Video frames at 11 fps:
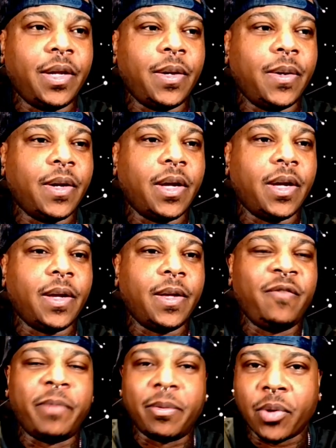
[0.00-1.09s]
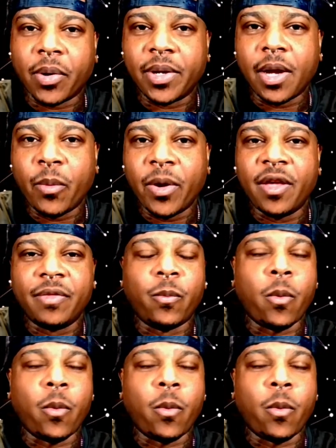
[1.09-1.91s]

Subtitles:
you've been broken up with,